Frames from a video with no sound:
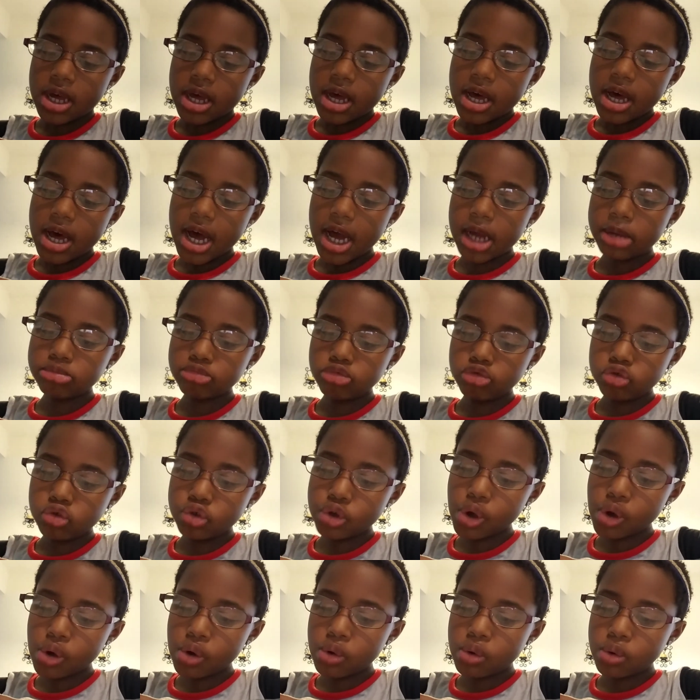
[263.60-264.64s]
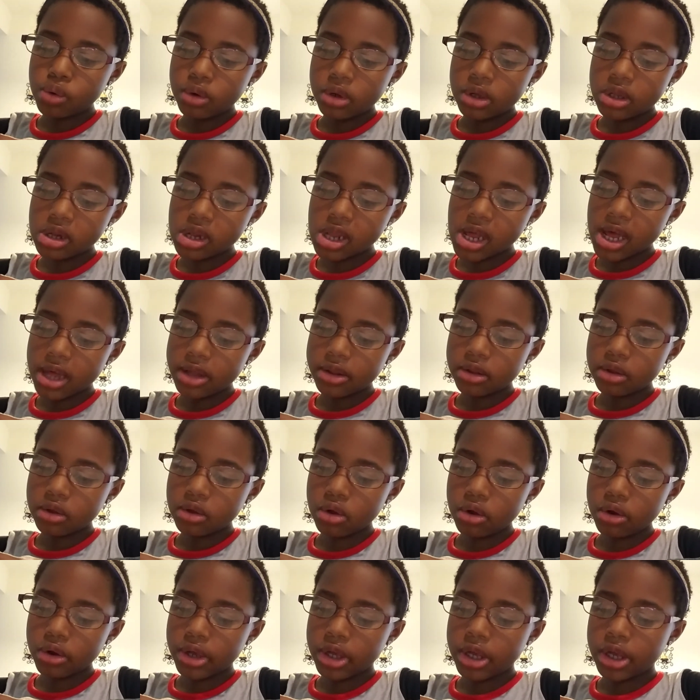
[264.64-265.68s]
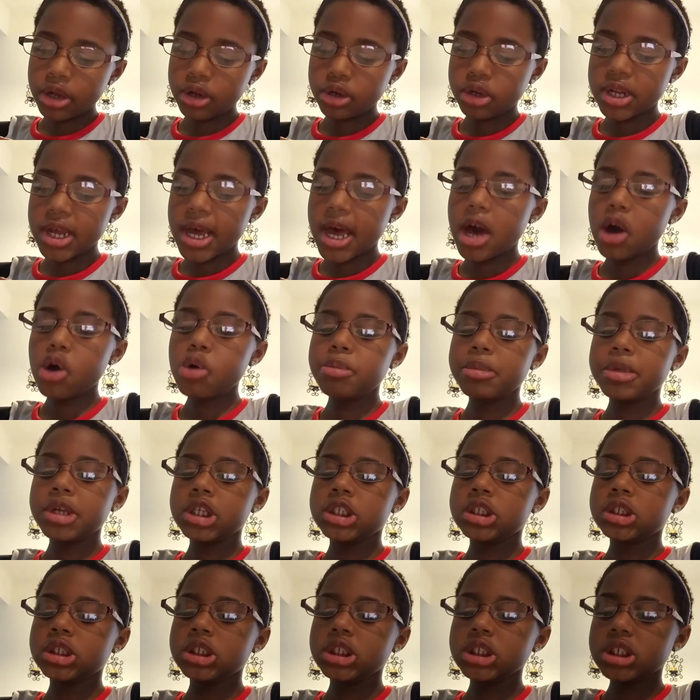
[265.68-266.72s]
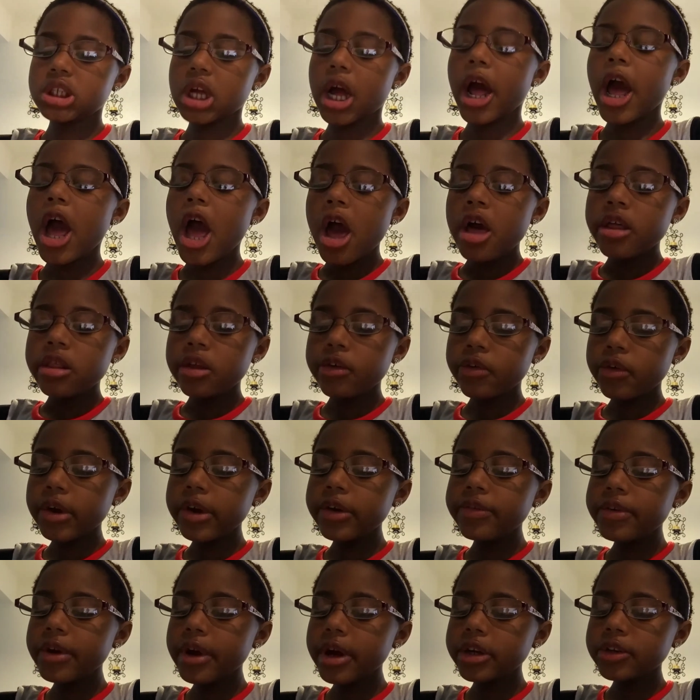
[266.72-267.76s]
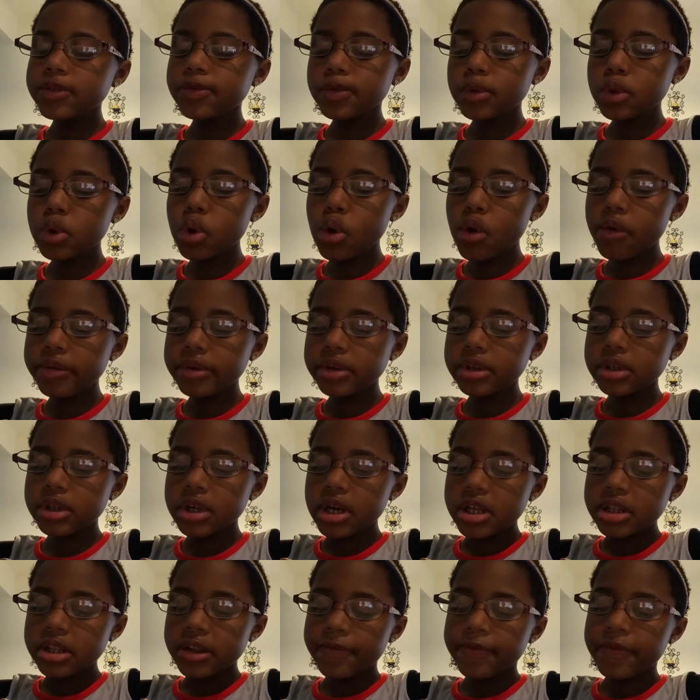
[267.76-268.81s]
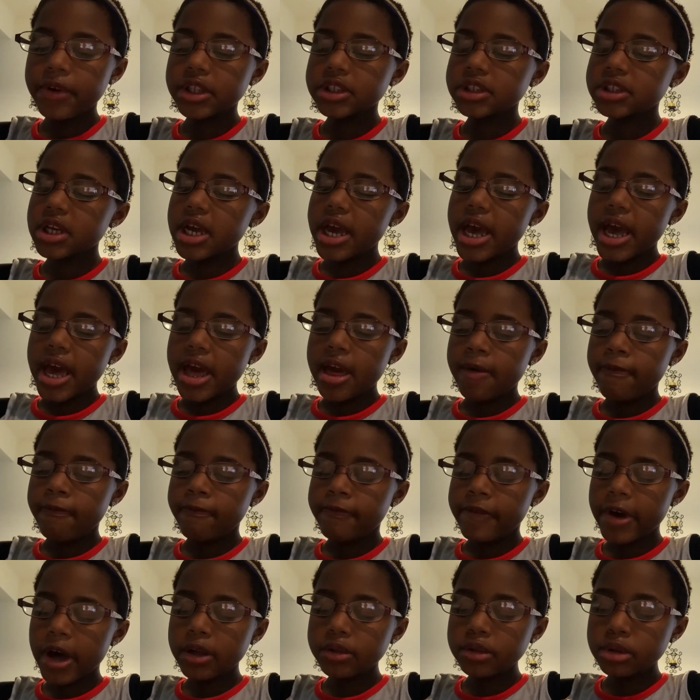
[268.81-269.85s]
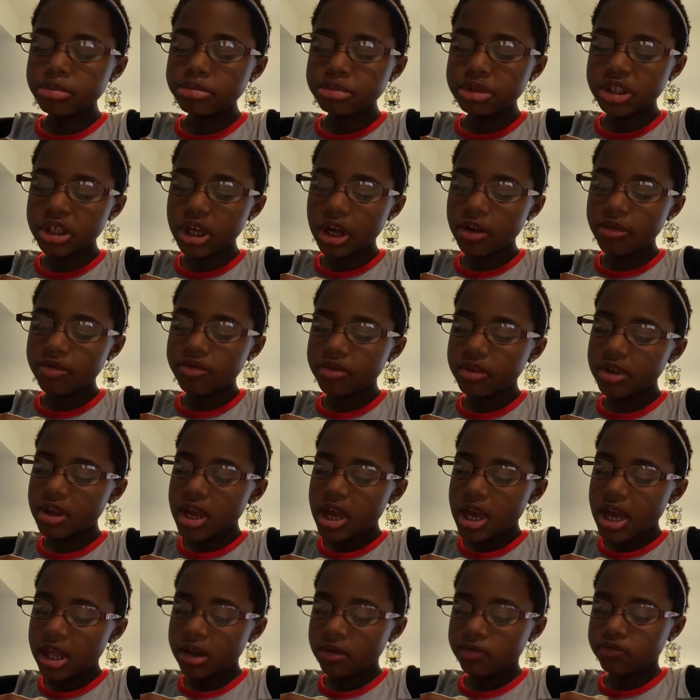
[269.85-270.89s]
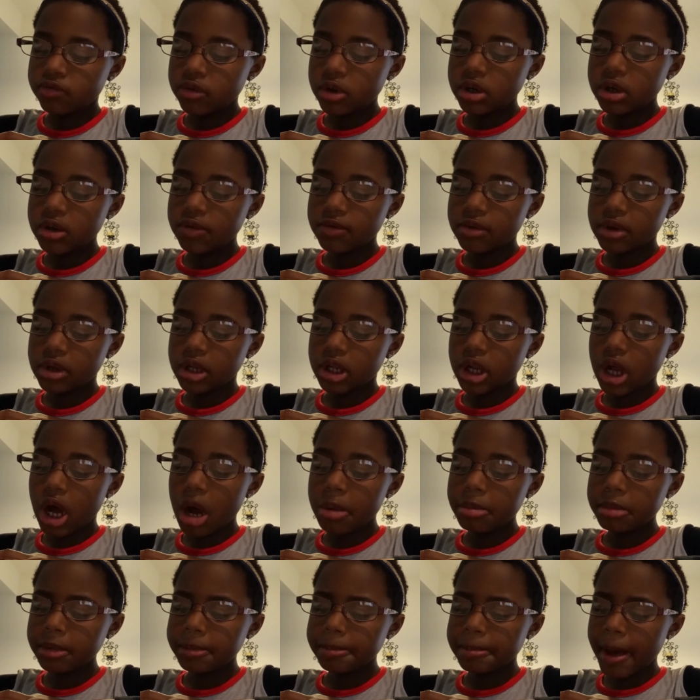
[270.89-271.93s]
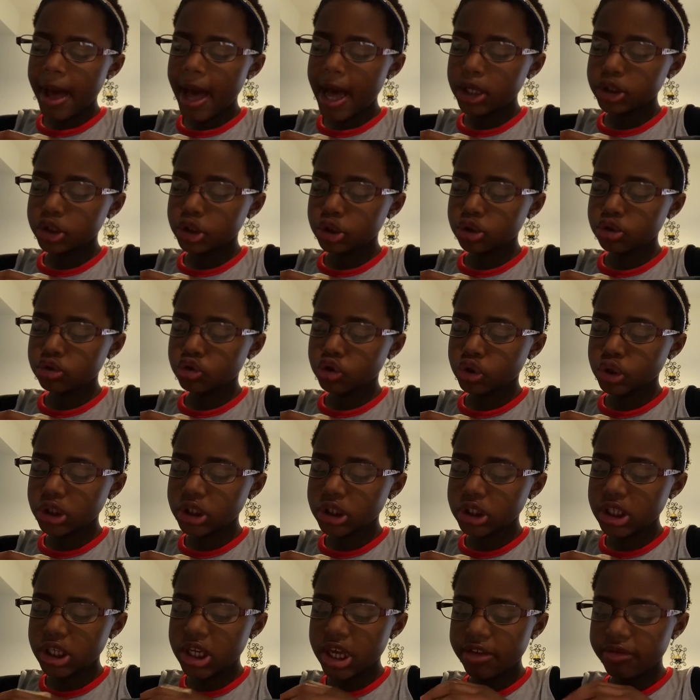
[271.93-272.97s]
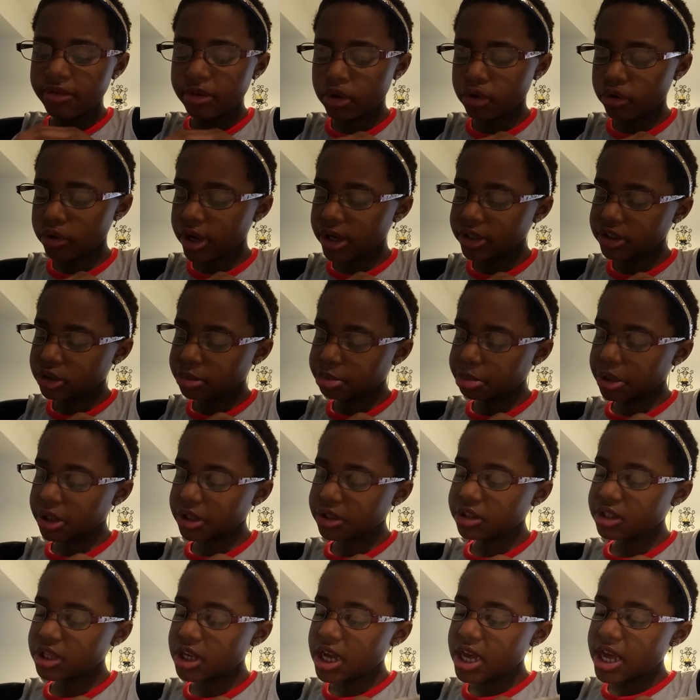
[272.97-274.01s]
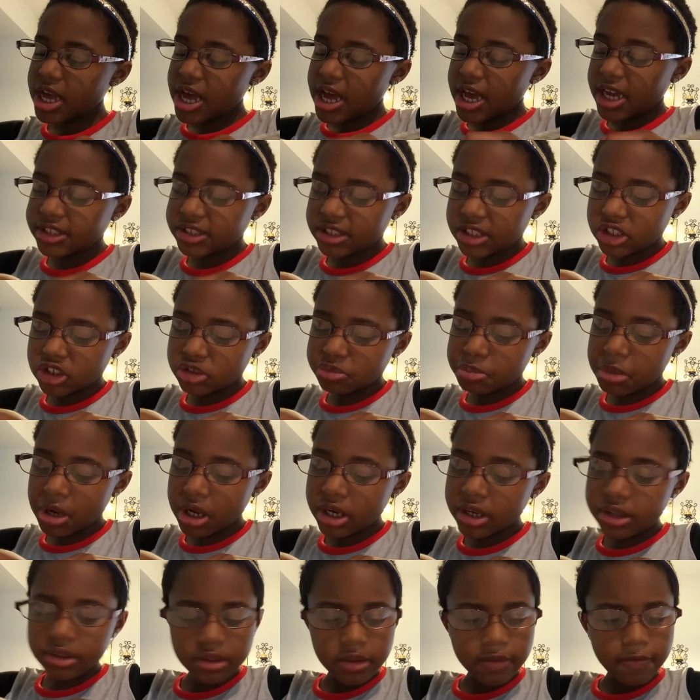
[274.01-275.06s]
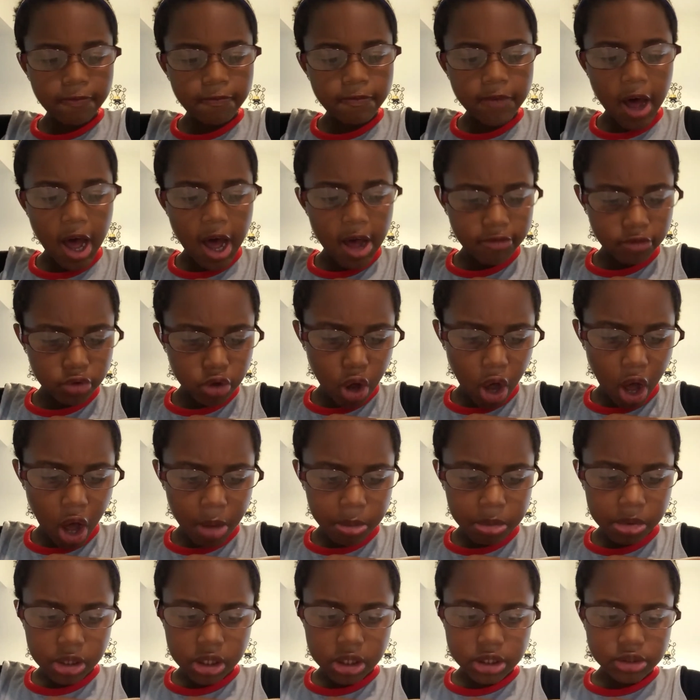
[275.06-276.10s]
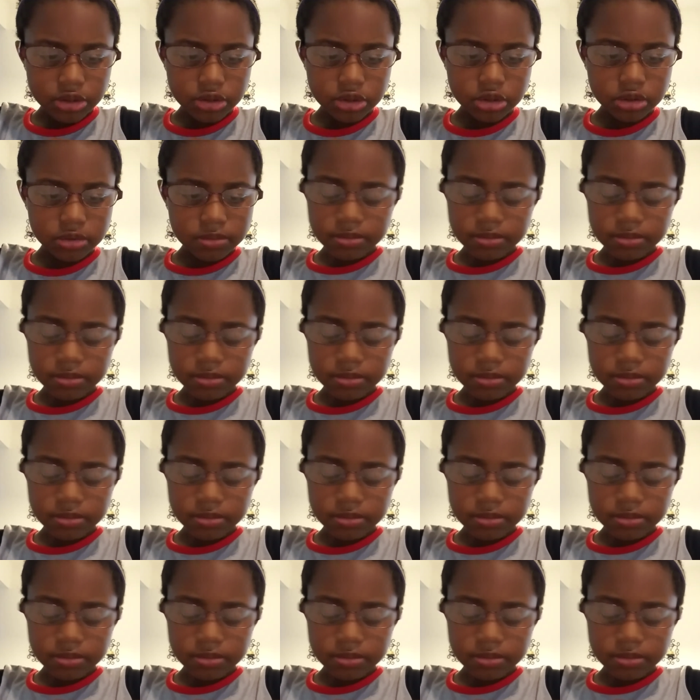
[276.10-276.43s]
I'm so glad you're here to help me, she said. The 3 fairies flew over the fence and found themselves in front of a llama pasture. Christy gave a cry of surprise as they spotted the 5 goblins